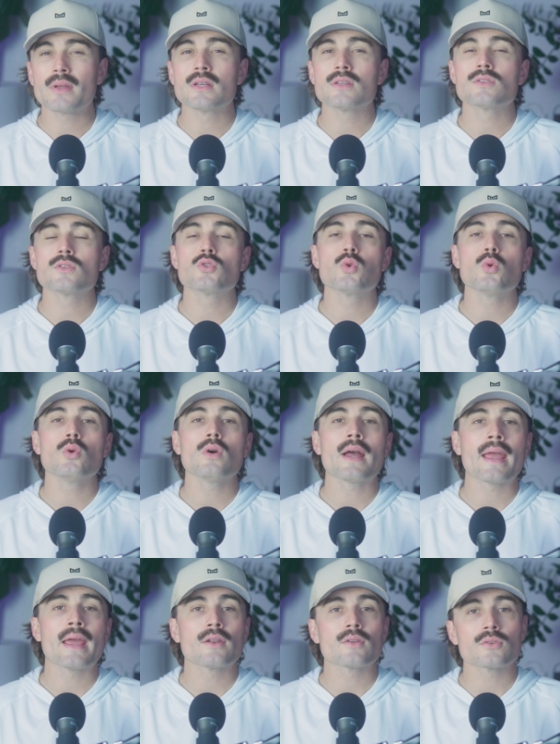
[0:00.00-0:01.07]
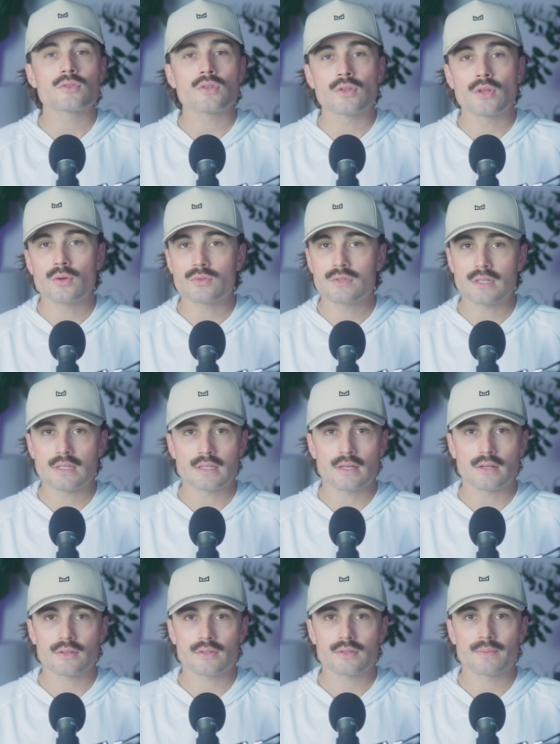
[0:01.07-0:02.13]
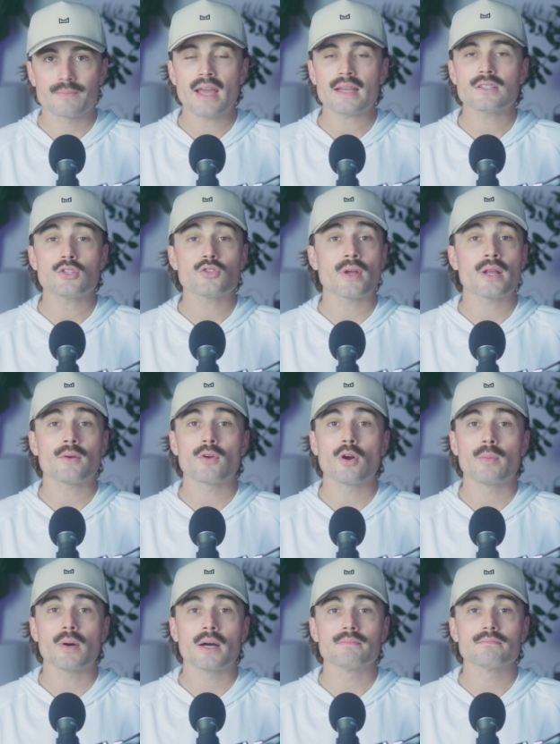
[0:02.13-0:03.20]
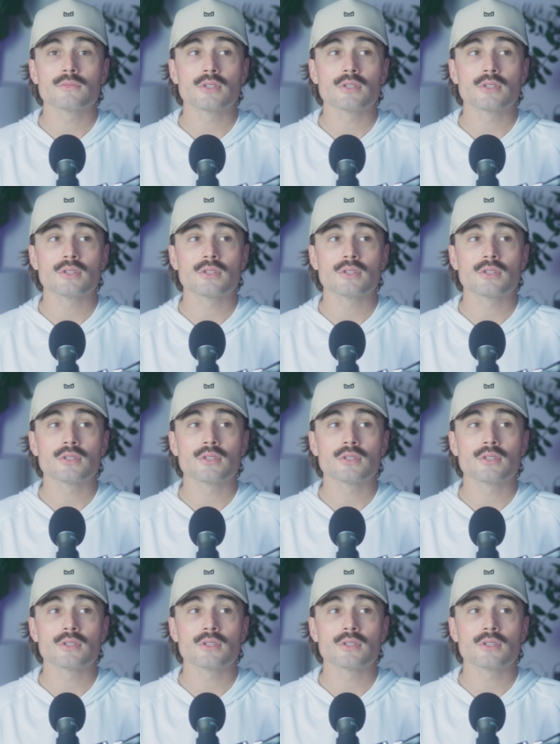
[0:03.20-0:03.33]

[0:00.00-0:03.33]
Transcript: because the tool handles those details. Next, you train a robot.